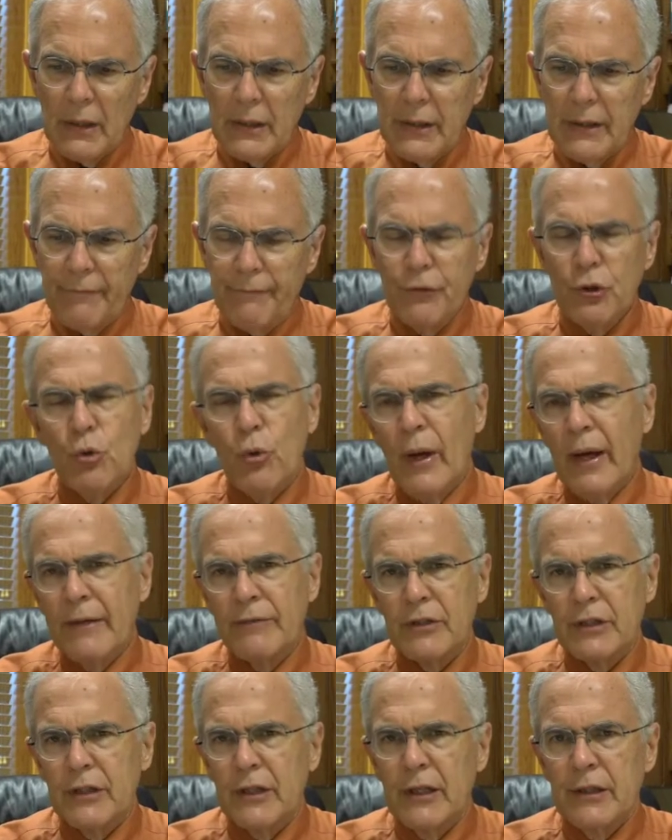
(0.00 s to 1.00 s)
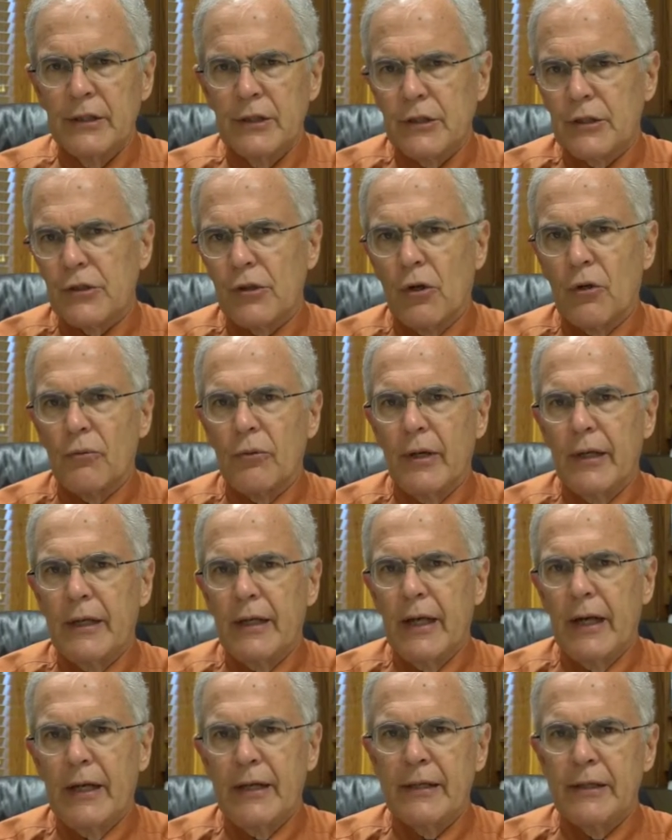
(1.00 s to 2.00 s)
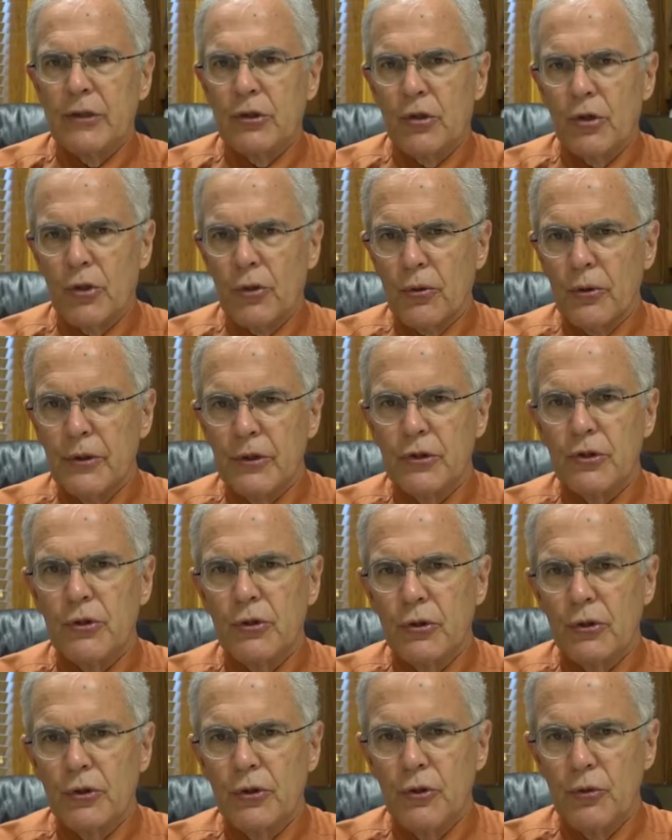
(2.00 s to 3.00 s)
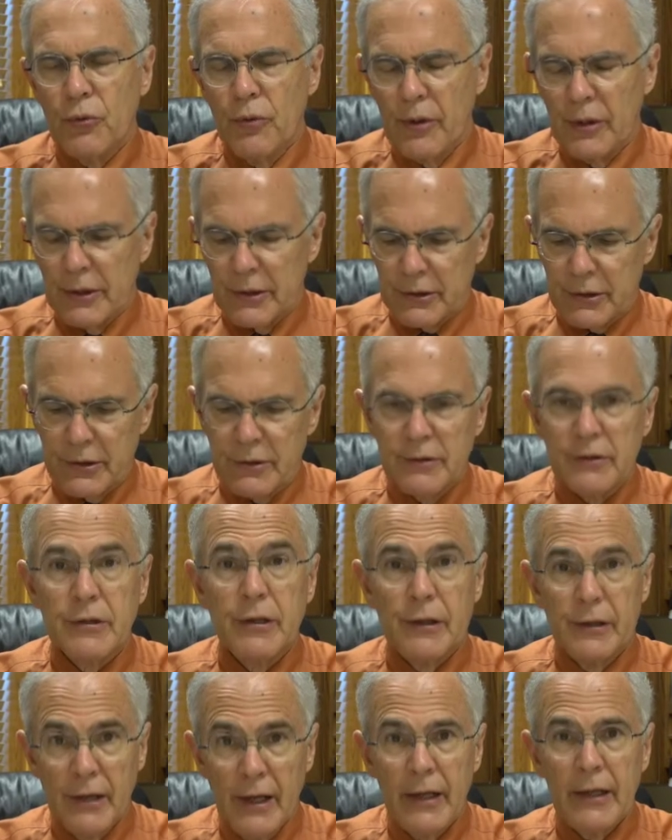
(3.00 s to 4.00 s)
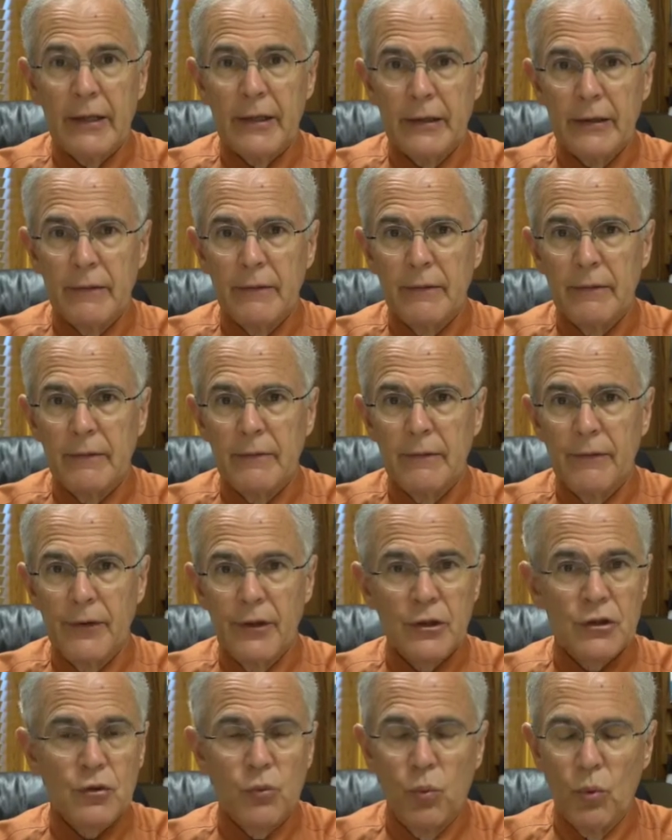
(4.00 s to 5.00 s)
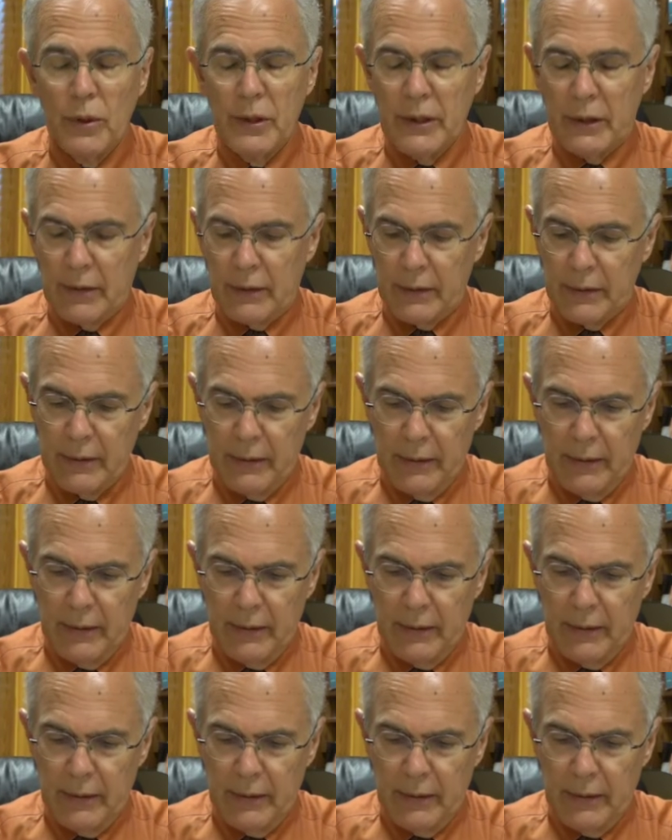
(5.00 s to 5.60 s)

If you haven't done this already, I encourage you to do this today, this week.